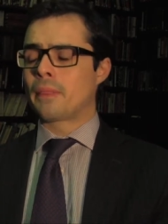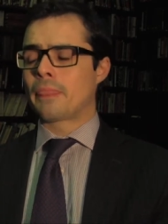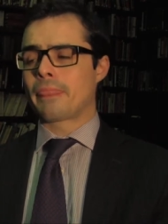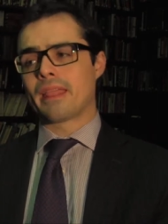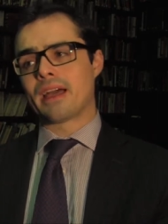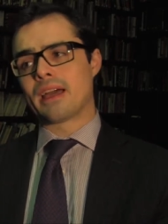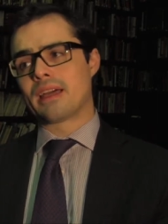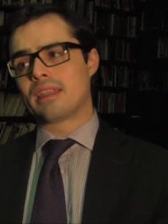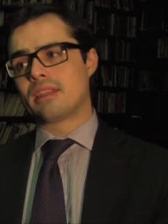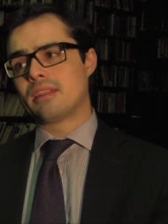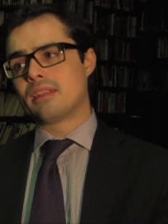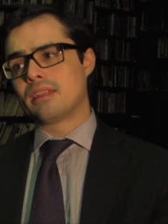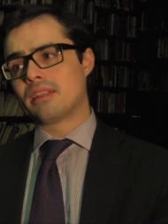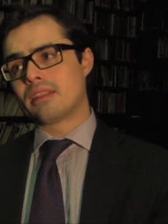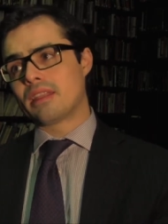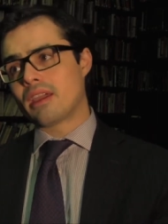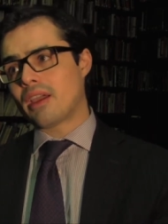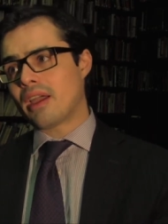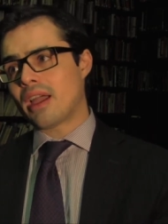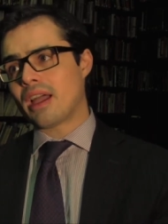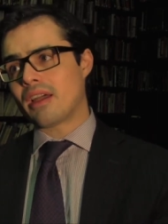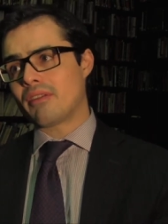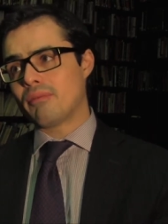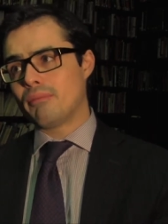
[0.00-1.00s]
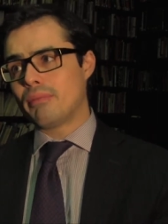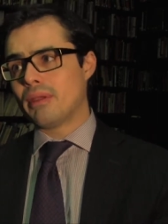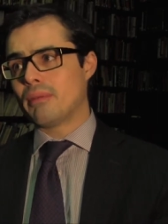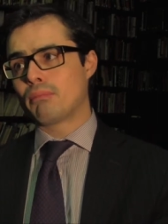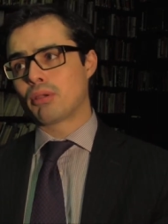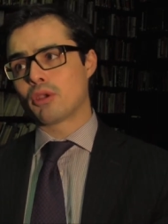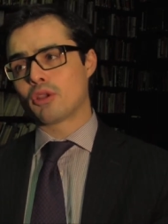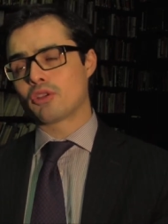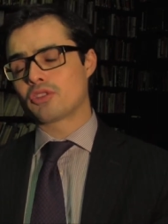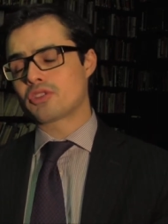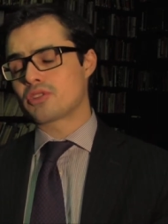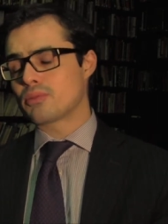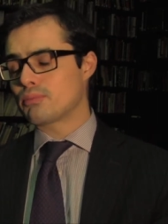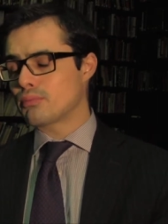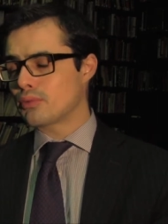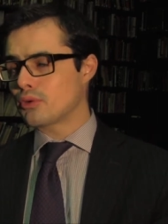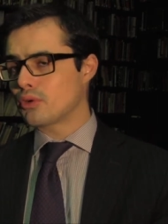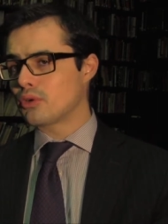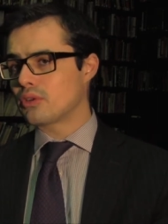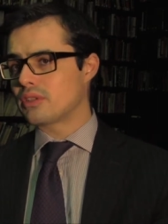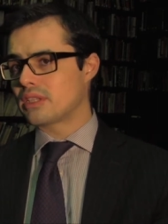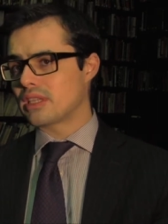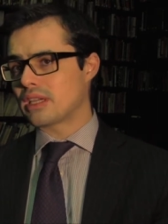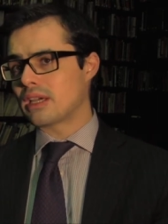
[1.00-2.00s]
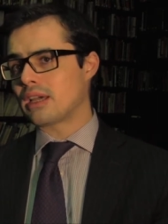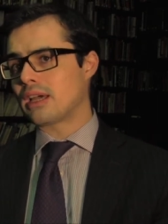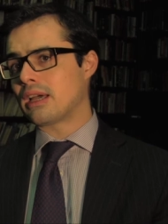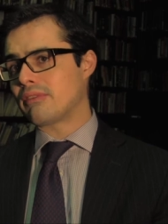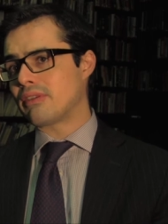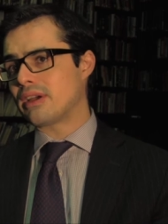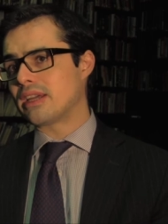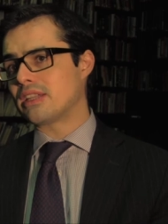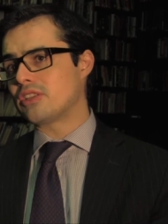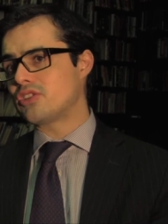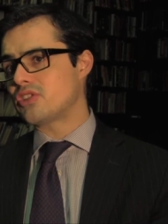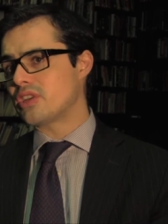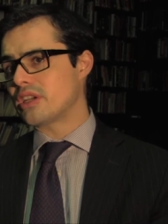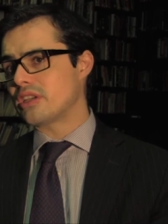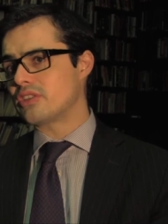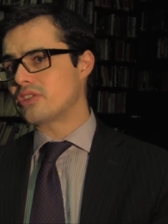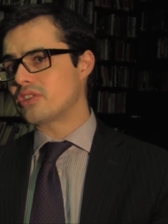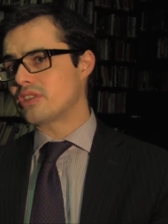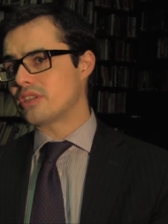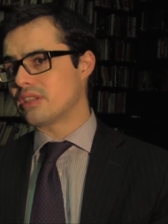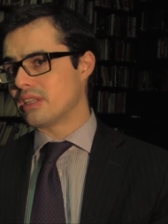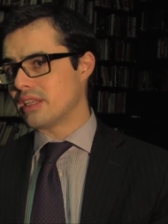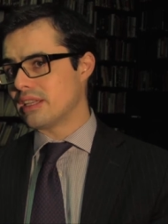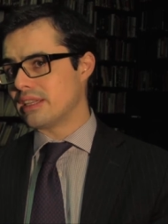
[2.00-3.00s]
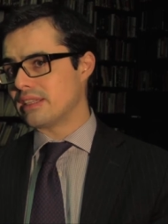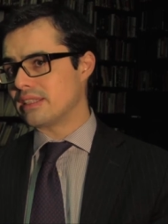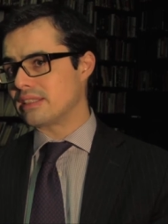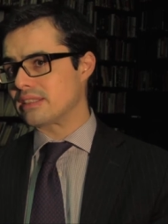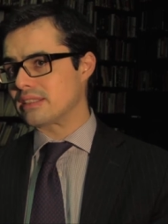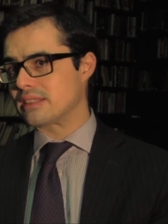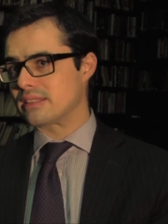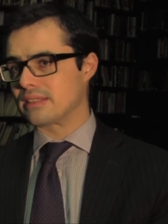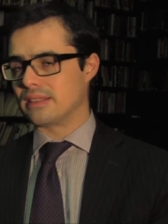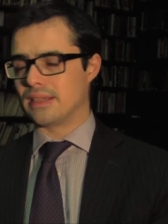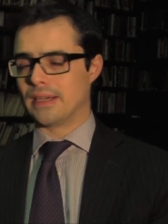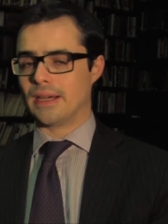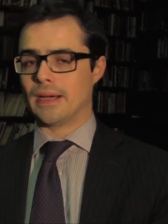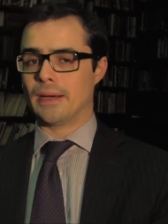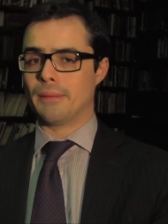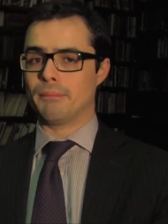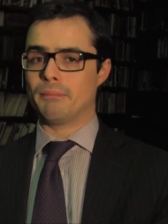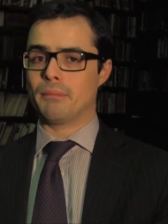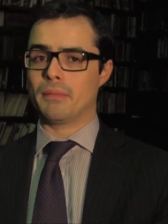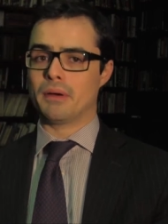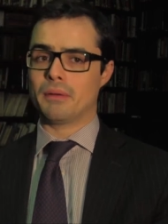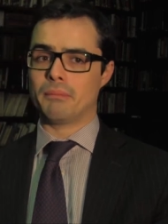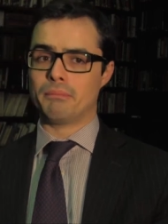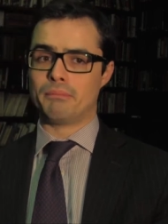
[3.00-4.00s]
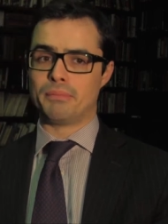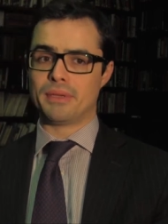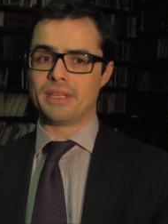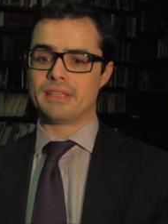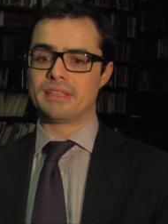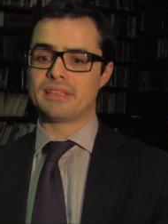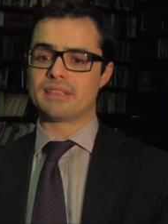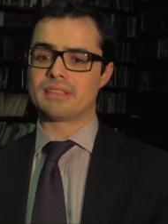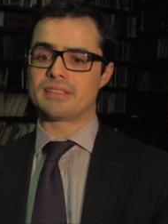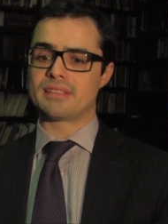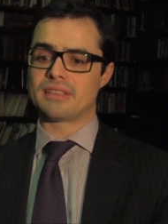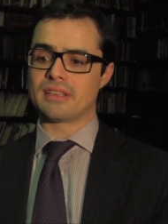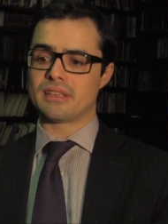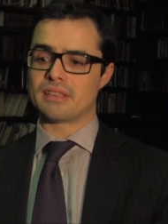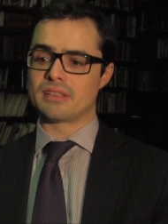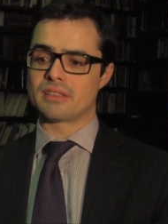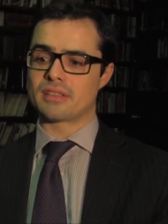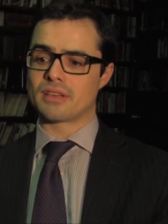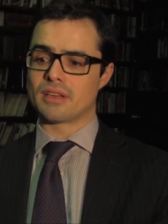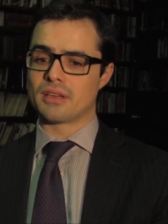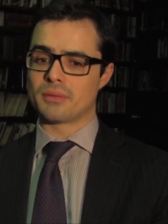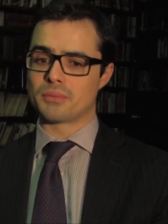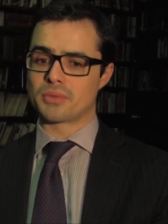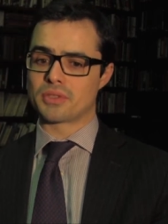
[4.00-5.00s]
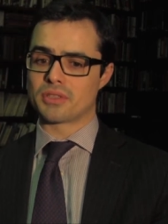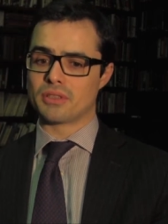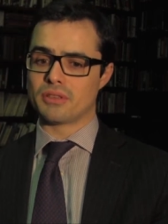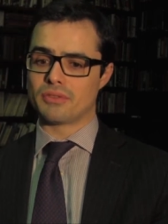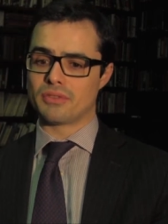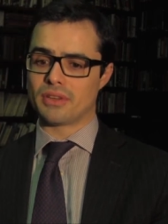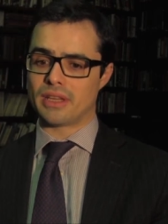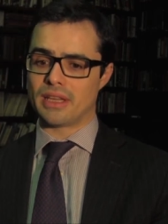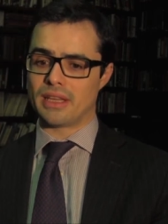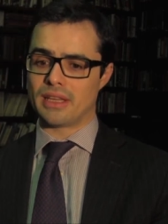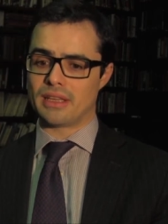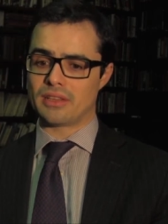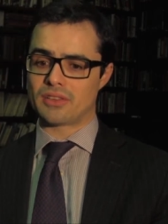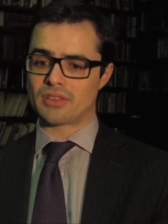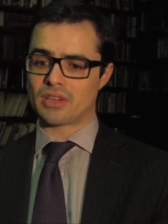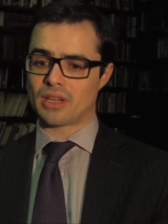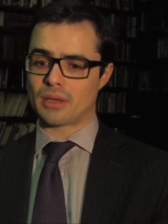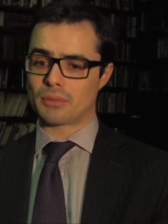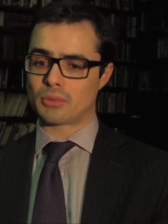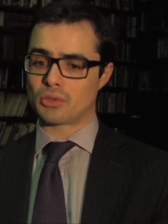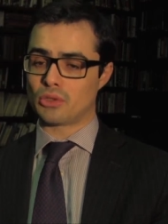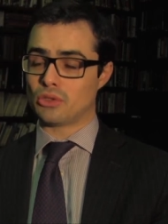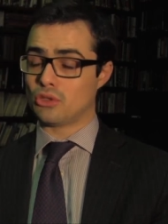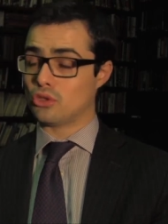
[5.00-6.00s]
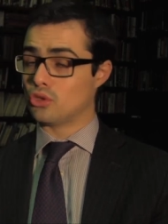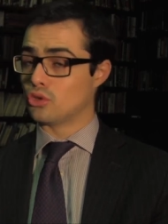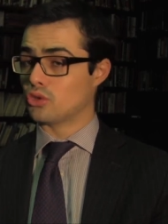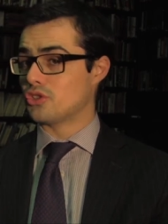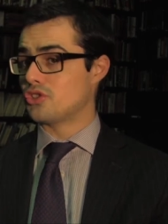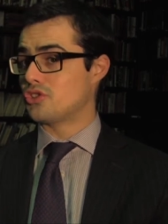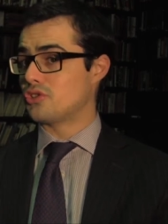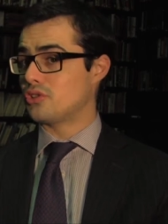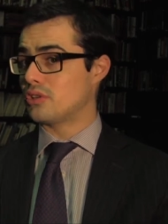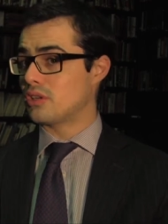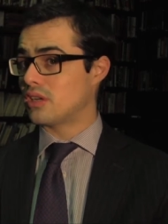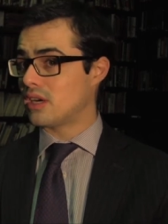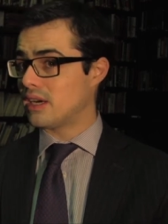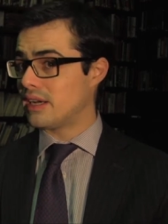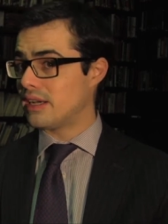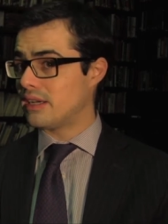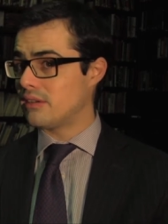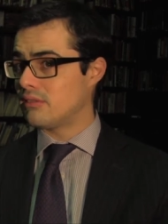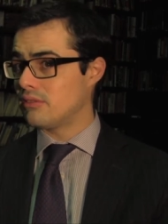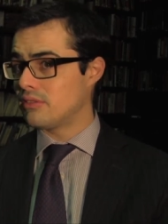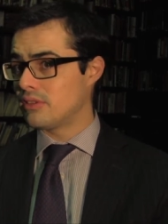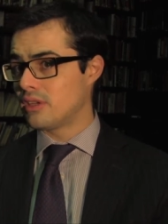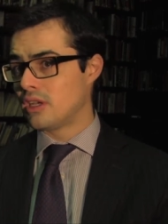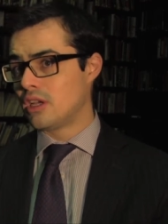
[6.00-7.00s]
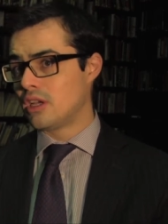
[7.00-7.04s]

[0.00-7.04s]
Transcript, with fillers: And there have been plots abroad that have had Chechen links, um, be this in terms of a chap called Loris Dukayev,